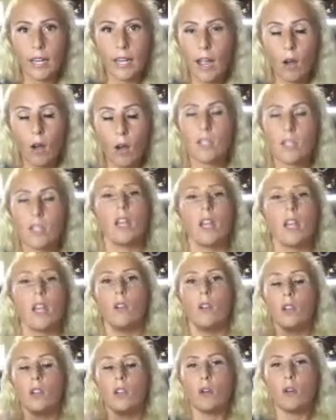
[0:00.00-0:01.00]
out
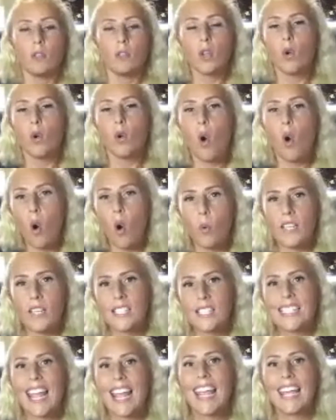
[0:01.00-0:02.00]
you know so always
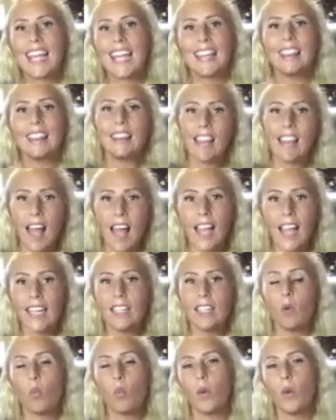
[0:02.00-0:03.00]
stay in line
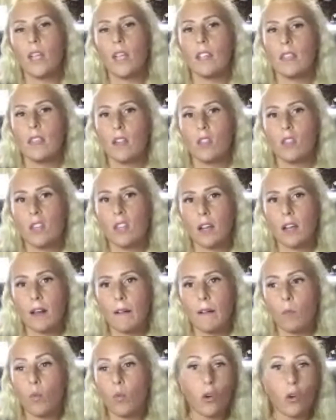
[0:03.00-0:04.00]
with
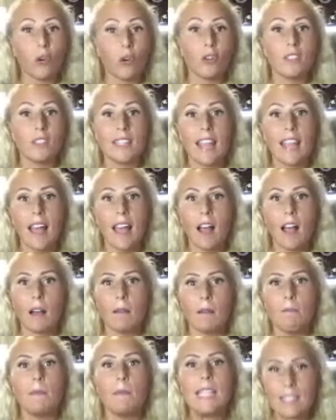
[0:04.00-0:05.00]
the words that
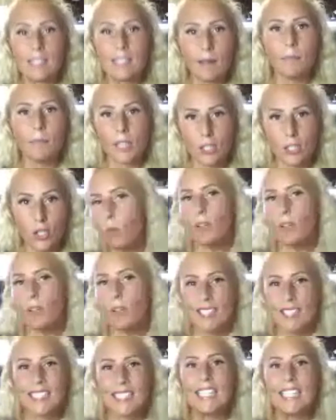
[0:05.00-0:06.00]
mean something to you and
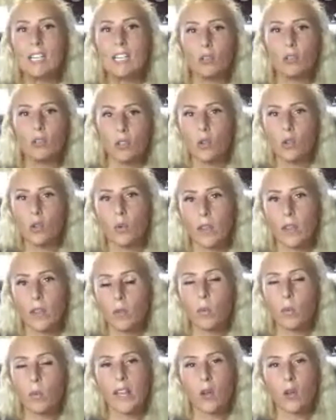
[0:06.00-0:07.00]
that will steer you
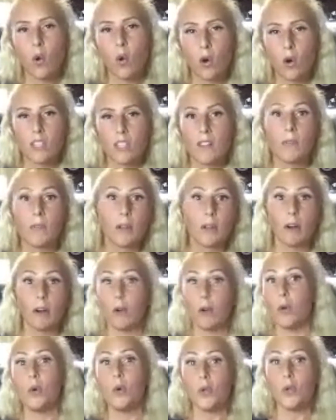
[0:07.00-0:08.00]
in the right course of figuring
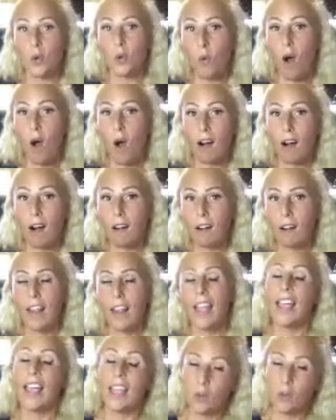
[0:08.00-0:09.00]
out who you are
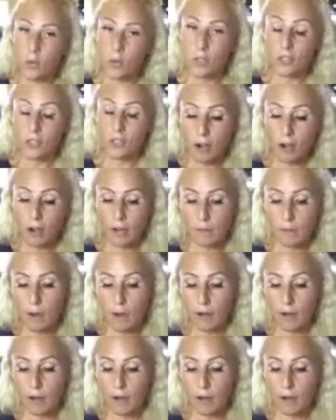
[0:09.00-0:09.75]
and who your target market